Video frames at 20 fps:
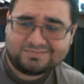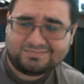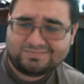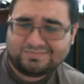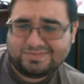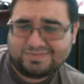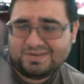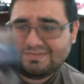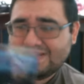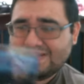
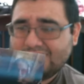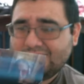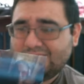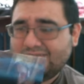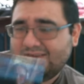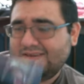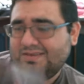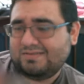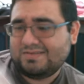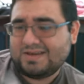you might
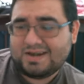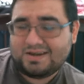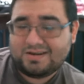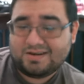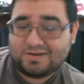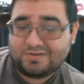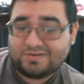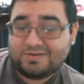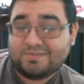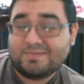be, I don't know,
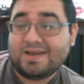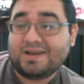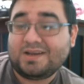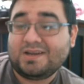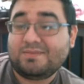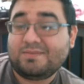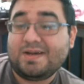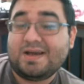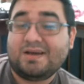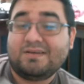you might come
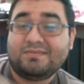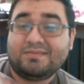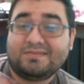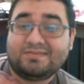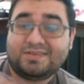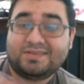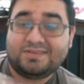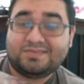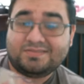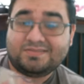out
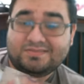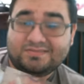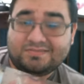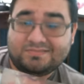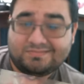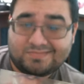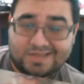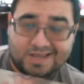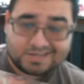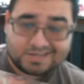this next